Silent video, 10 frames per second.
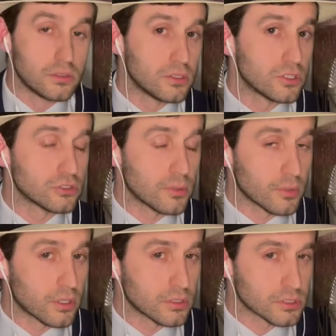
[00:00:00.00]
so I'm
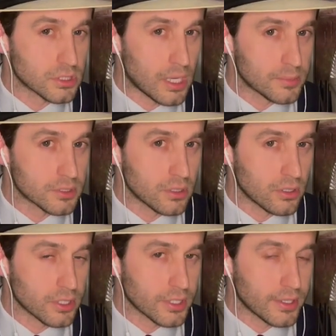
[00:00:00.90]
gonna stop
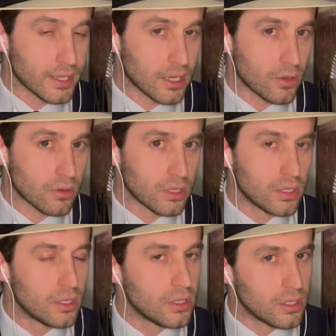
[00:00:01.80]
talking now
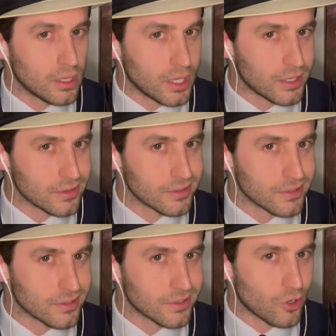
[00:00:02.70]
and
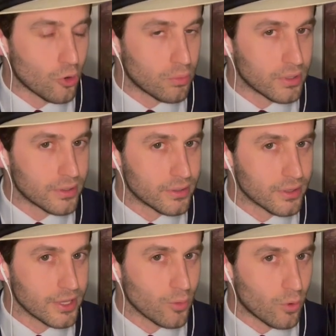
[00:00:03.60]
open
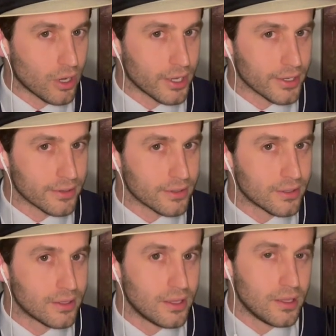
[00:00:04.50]
the wine
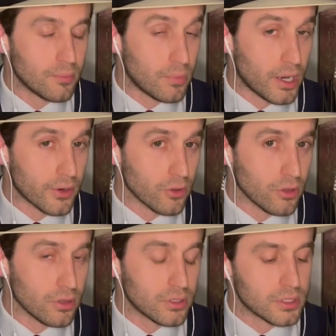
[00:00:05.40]

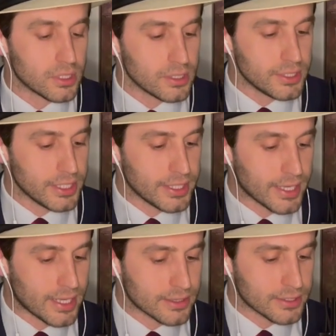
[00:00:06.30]
bottle,
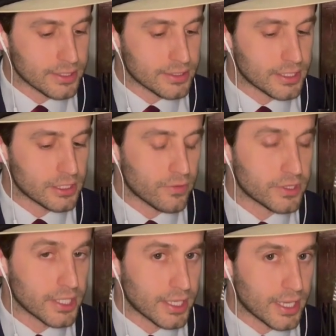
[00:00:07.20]
decant it into the
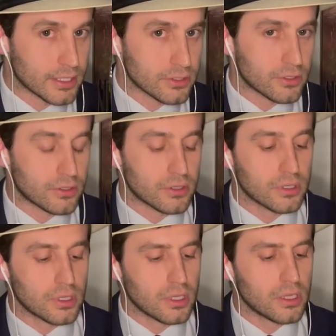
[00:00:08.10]
decanter.
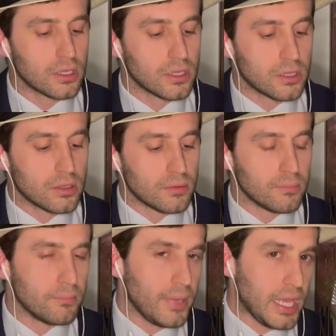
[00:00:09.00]

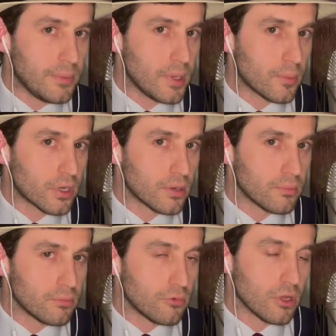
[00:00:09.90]
Maybe I'm gonna,
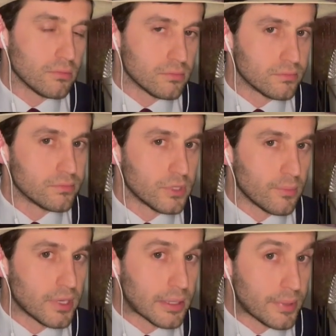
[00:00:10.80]
well, not
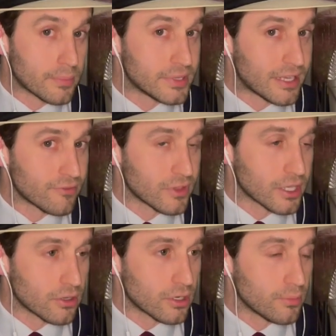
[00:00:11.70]
maybe, I'm
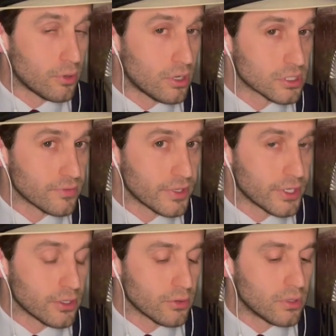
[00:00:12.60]
definitely gonna pause the
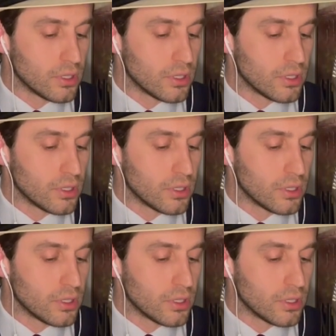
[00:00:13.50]
video,